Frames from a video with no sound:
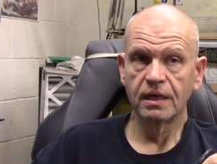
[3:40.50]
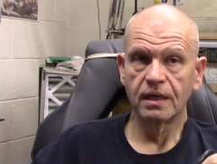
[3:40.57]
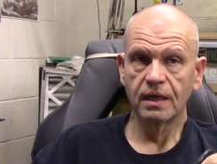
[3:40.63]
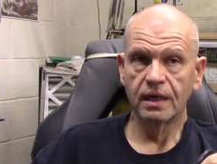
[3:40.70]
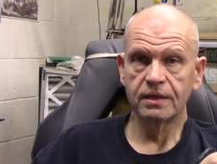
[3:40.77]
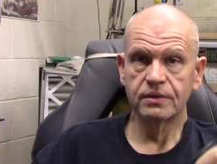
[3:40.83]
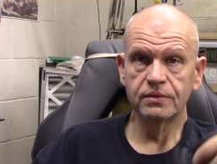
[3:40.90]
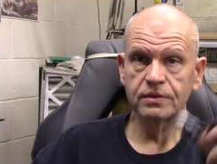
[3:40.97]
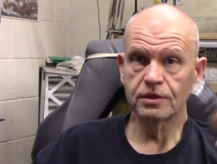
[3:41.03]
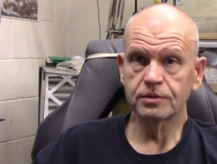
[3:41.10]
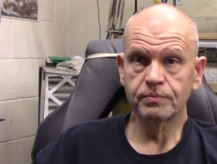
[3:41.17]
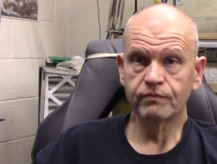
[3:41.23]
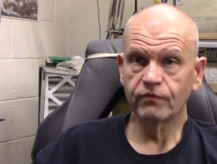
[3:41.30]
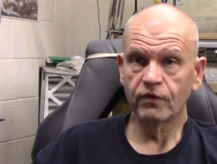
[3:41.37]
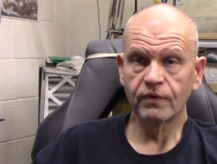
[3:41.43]
I do this
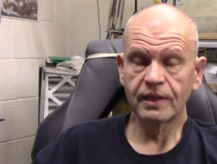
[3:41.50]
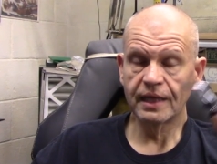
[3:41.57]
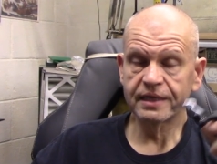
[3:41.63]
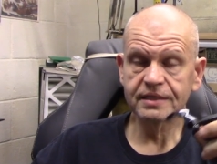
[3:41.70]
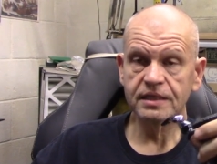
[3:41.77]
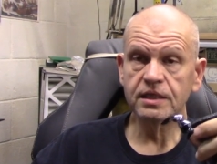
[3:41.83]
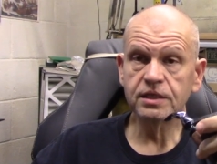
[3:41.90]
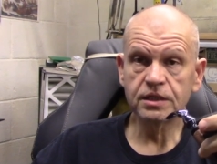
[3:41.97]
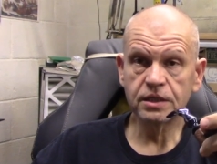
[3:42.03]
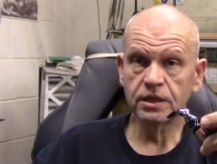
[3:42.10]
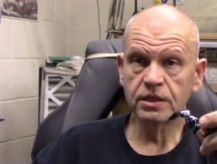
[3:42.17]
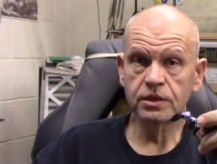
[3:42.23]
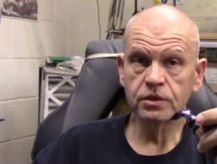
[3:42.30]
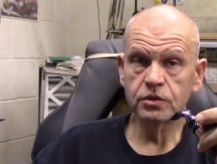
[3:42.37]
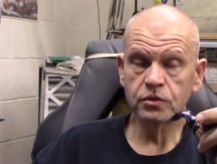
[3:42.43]
for relaxation
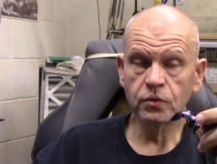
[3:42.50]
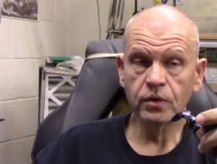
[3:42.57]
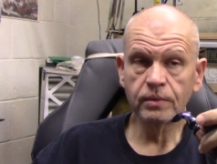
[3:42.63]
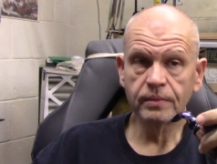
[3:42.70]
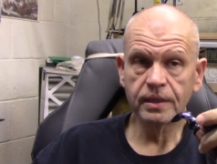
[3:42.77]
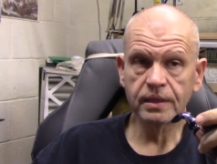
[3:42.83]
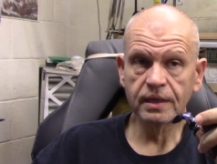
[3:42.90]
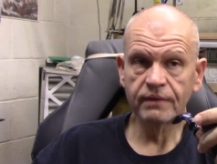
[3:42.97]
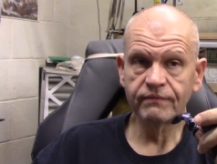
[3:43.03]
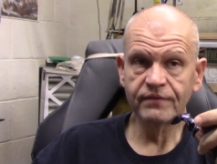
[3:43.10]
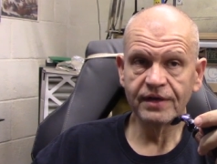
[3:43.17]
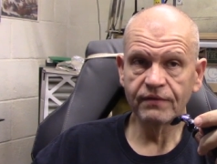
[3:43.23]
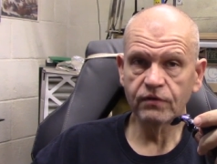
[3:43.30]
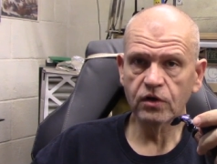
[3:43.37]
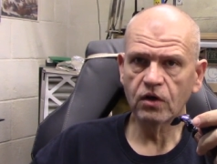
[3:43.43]
and enjoyment. I've
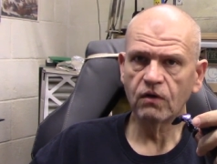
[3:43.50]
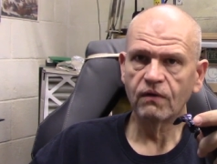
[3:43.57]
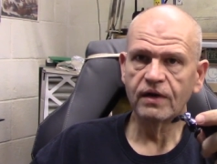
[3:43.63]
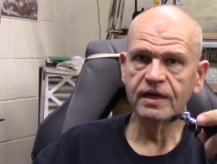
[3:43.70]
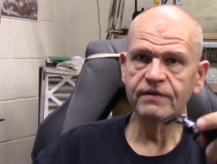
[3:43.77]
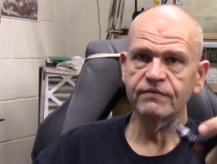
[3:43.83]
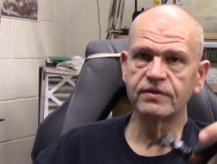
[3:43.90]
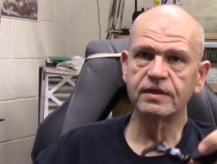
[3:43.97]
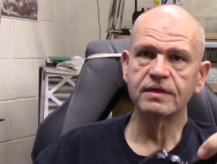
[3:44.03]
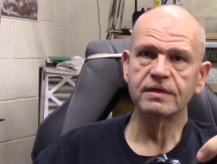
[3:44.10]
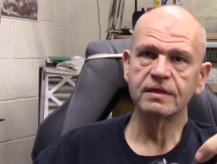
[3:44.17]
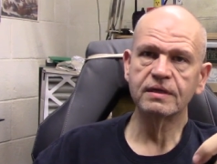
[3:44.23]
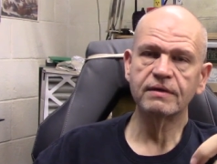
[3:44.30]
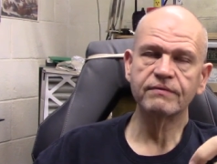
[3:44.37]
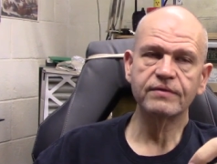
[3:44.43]
never craved it.
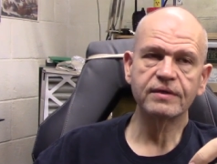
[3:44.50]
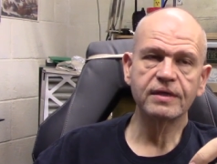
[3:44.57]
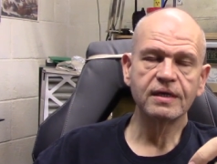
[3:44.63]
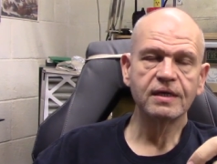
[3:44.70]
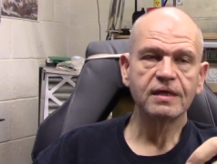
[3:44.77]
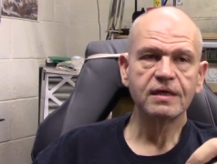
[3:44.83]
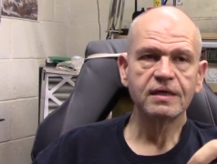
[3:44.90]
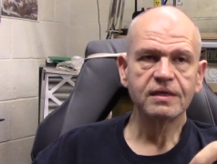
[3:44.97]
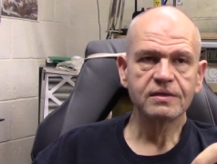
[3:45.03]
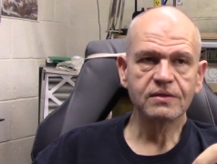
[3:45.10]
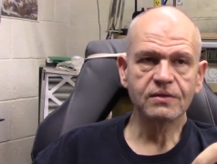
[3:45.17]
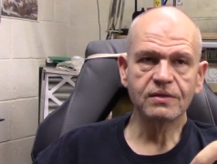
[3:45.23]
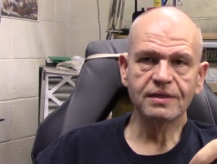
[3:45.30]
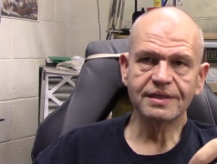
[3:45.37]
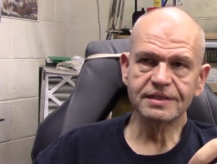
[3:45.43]
You know? So I
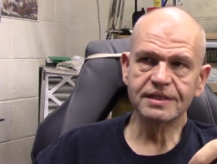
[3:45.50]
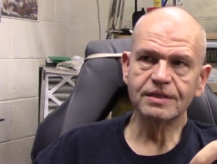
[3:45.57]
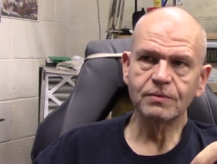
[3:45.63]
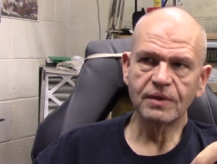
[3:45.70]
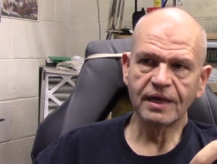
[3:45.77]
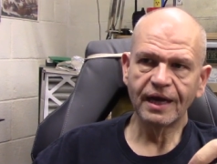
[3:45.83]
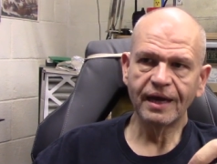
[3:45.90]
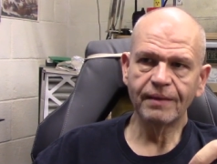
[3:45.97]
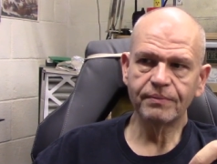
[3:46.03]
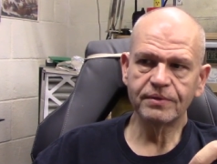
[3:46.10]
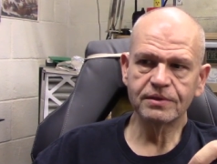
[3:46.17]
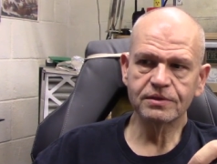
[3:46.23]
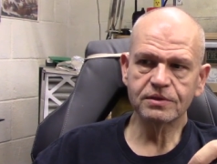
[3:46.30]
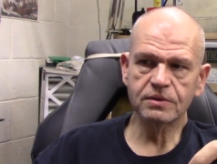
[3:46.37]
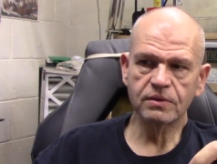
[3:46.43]
thought, let's see what
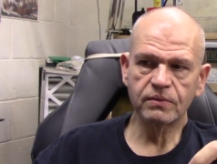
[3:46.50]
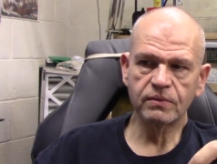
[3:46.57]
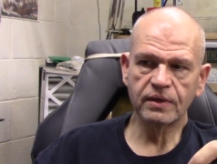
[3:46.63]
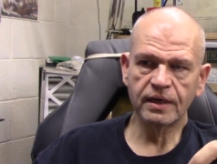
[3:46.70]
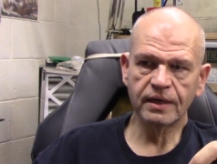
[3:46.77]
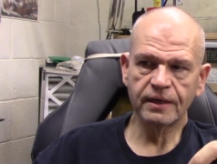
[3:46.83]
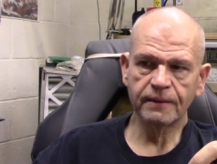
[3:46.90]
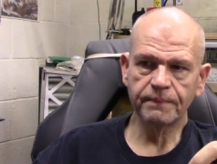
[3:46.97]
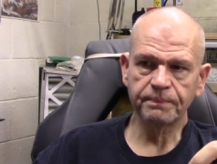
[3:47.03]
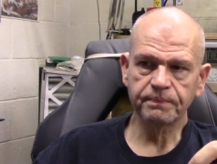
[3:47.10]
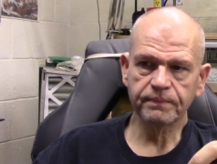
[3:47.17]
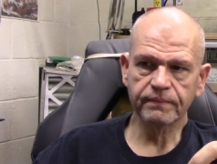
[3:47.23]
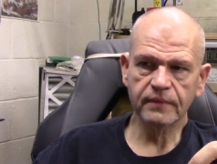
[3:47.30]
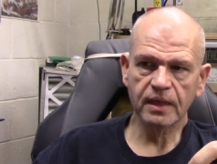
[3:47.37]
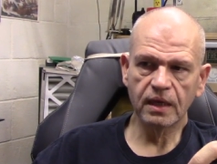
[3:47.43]
happens. So
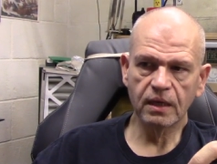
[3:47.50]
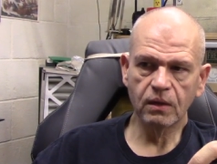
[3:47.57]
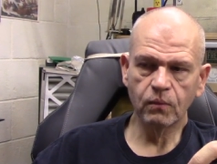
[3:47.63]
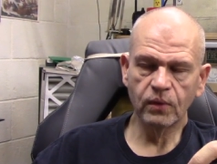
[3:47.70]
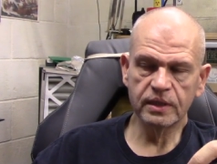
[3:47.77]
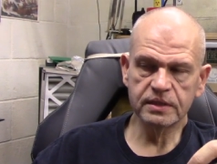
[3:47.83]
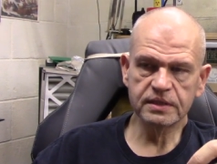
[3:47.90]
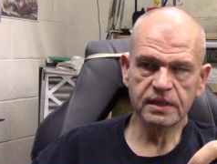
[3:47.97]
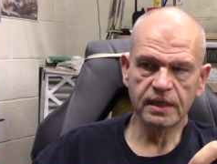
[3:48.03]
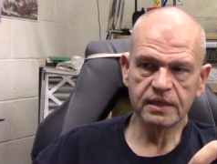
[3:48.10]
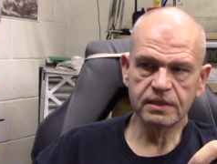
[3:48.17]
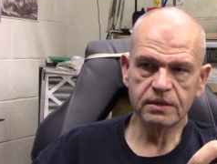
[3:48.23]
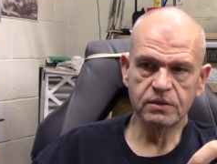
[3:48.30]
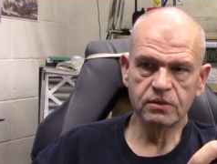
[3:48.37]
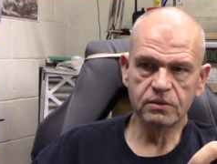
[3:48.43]
Wednesday I
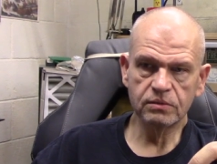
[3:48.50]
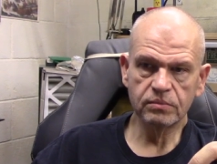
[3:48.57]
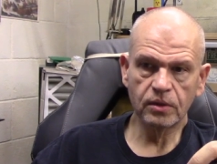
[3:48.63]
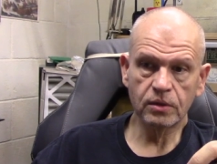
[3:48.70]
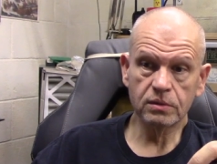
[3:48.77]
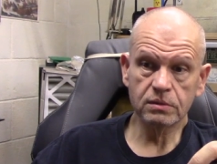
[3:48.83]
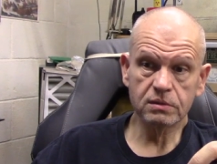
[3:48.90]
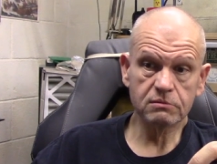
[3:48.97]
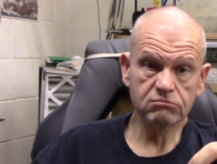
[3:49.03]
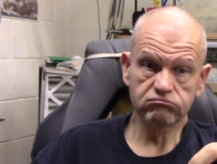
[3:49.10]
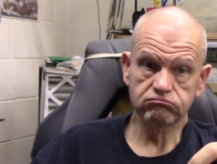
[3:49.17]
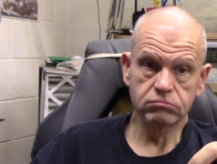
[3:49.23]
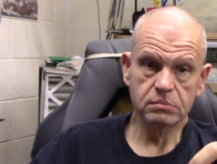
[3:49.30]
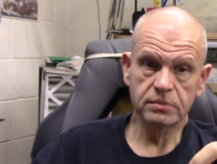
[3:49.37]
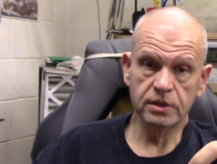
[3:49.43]
did two bowls,
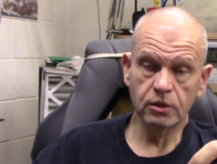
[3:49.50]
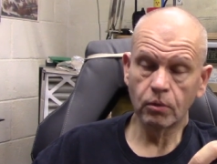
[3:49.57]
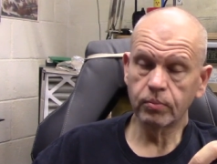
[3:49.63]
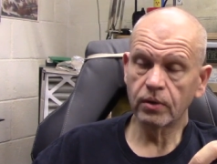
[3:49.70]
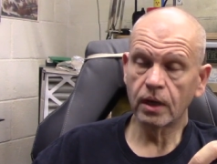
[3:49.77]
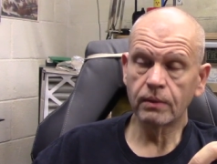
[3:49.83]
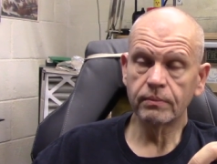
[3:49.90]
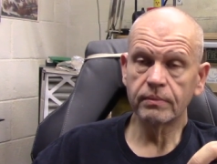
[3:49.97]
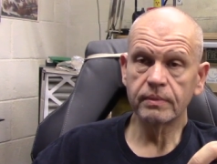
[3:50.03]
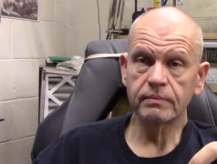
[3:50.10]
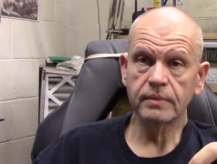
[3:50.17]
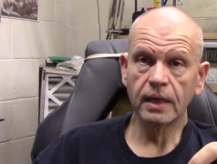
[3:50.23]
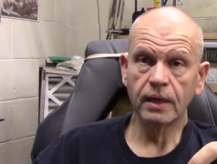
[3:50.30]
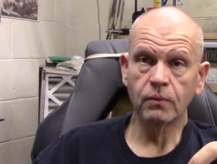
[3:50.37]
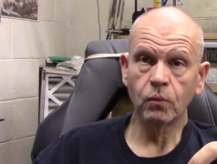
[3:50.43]
no problem.
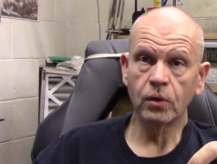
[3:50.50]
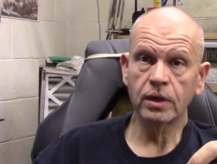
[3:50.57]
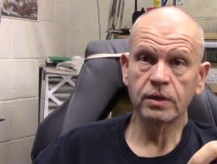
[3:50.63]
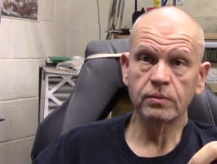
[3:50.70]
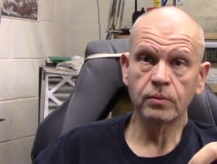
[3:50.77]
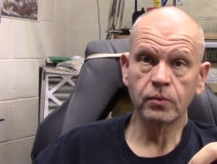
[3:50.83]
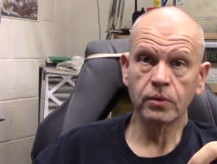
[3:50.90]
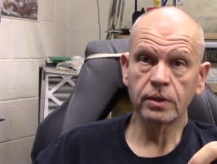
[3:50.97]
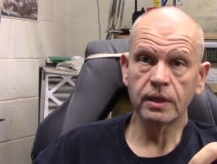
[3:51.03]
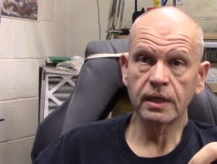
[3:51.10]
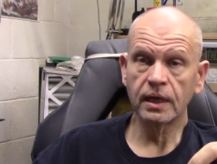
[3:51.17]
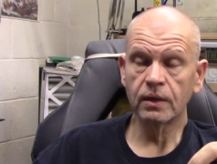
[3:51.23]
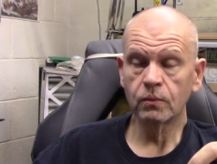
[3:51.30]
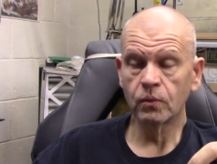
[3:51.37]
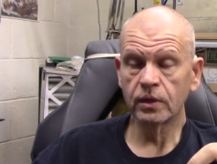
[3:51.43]
Had one in the morning,
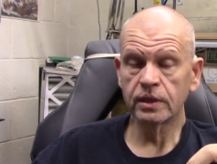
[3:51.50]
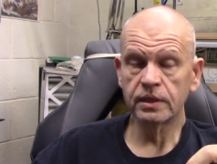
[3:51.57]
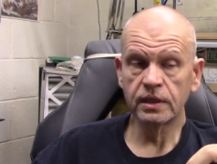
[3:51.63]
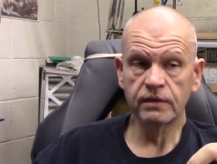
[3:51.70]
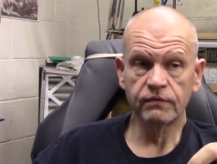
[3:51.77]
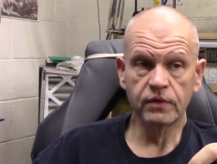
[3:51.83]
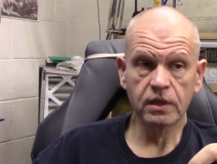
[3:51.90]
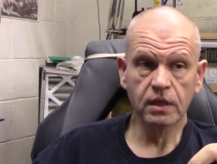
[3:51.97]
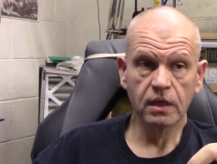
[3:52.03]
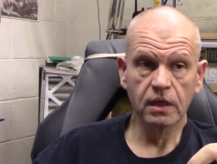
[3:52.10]
had one in the evening.